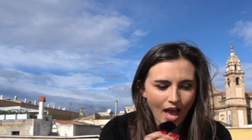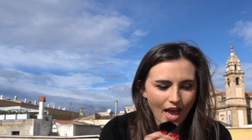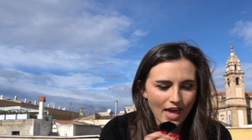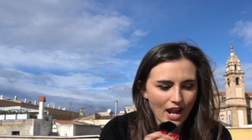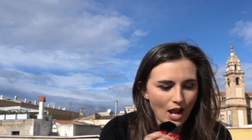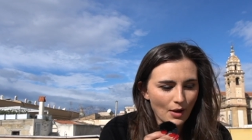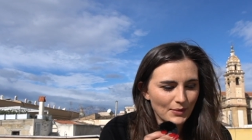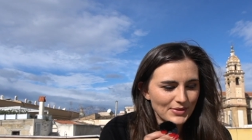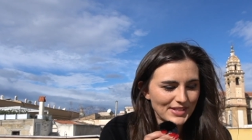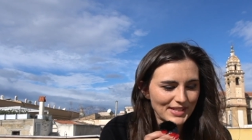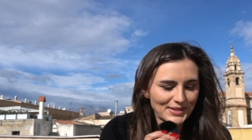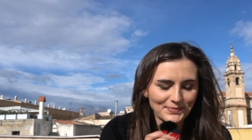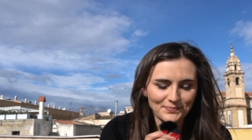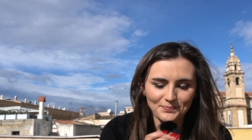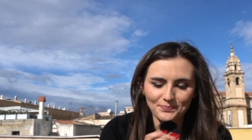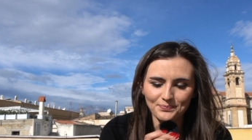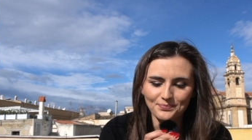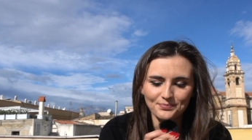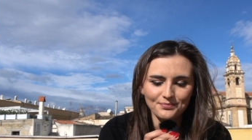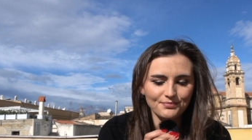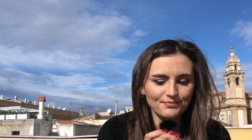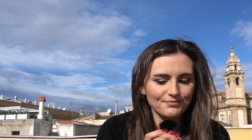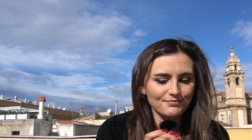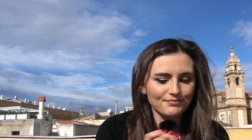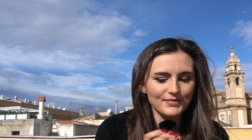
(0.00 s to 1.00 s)
And I was like,
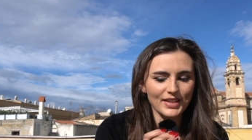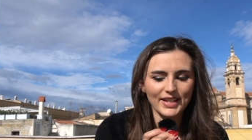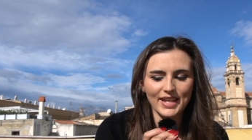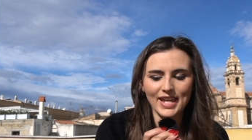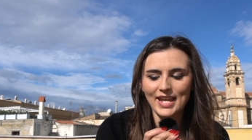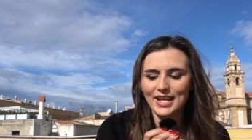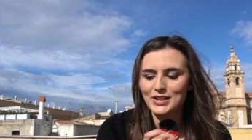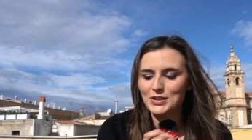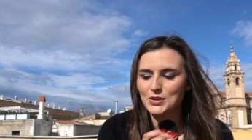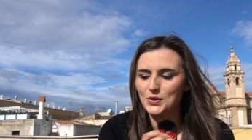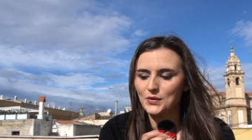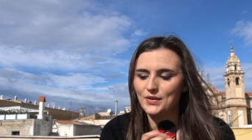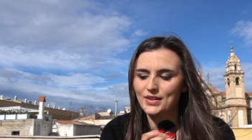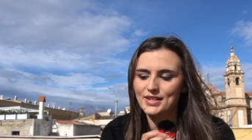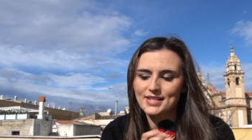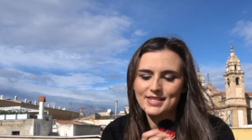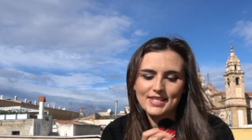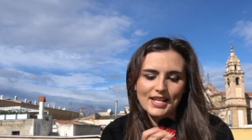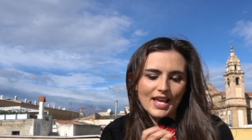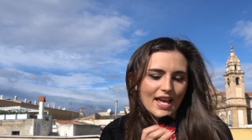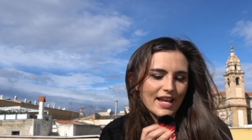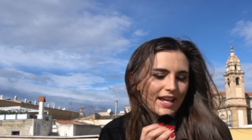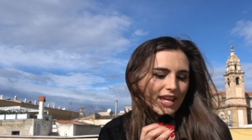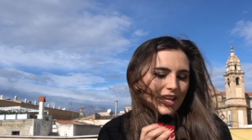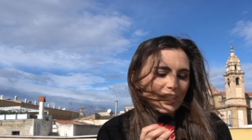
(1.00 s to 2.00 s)
I can't do
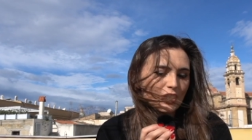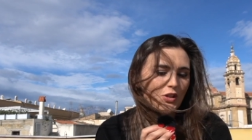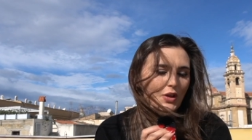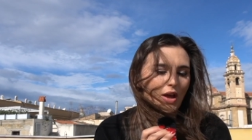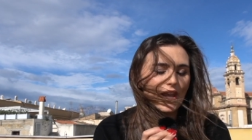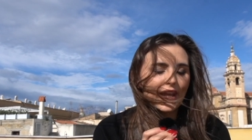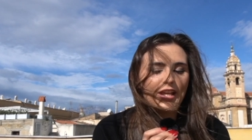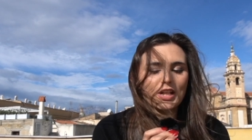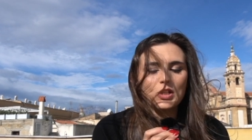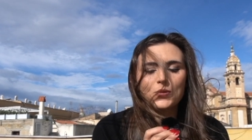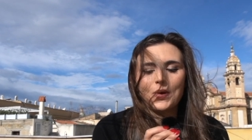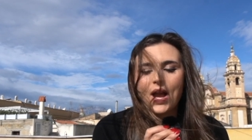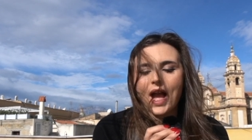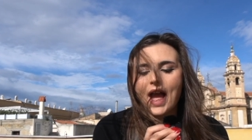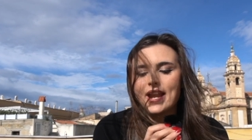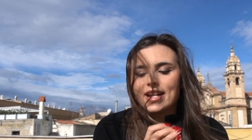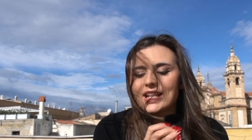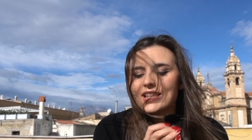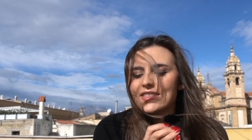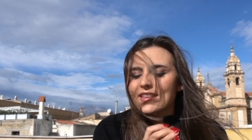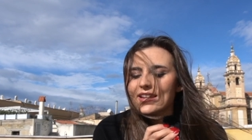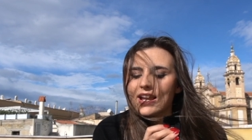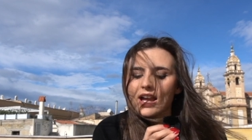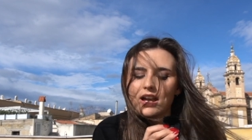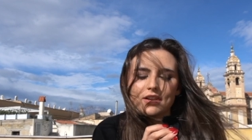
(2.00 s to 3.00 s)
this. I can do
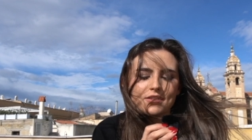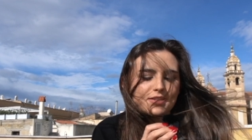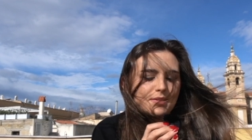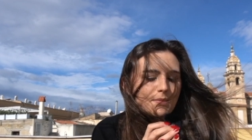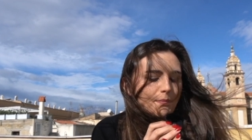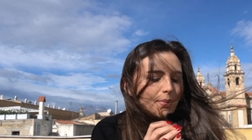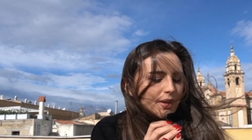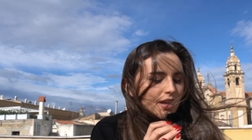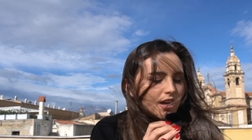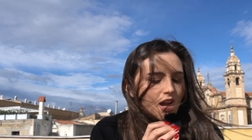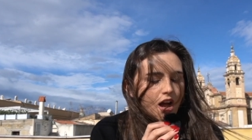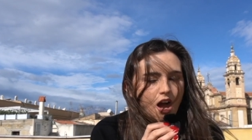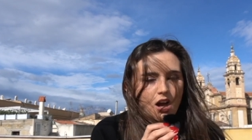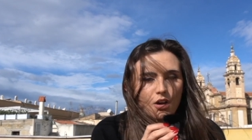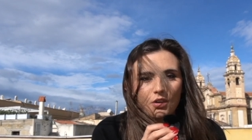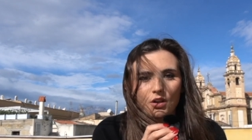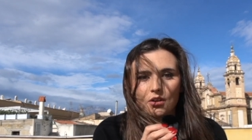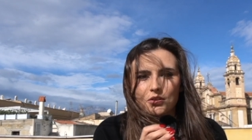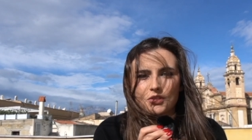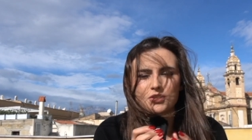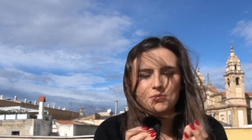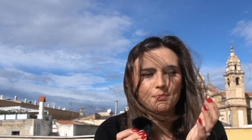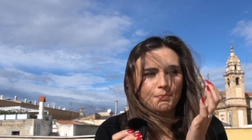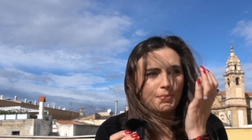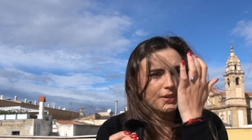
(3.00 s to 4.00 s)
anything else but a
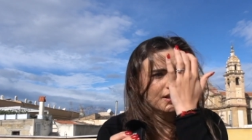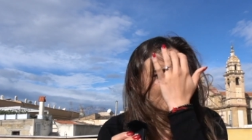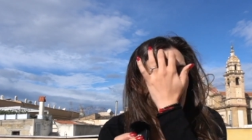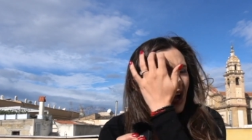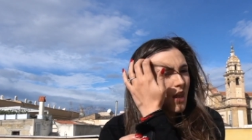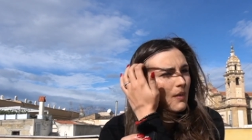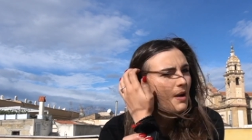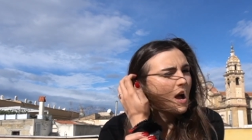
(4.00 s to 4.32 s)
cockroach. But